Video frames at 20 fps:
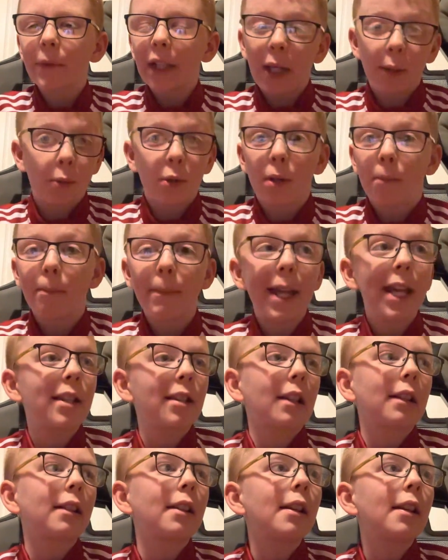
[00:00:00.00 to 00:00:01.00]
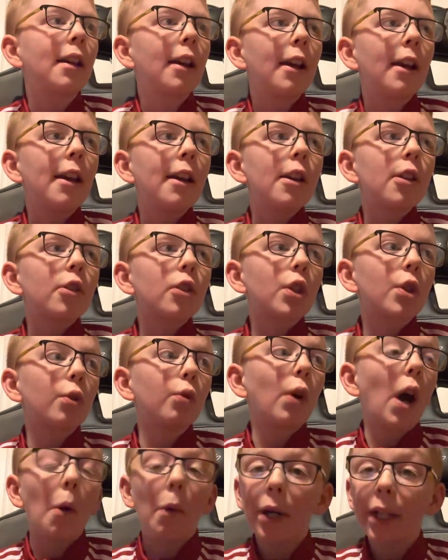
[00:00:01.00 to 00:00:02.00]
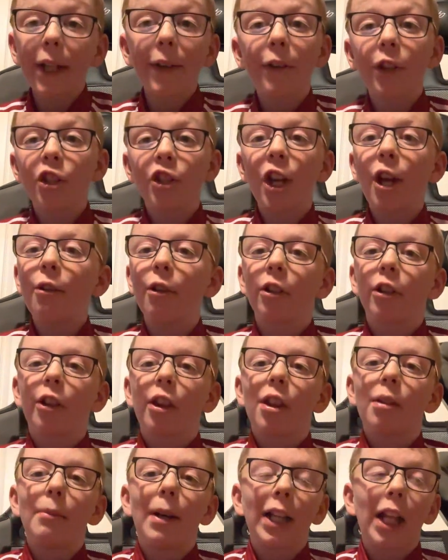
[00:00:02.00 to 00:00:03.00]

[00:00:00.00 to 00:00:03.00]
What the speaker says: It was amazing. So I want to give a shout out to them.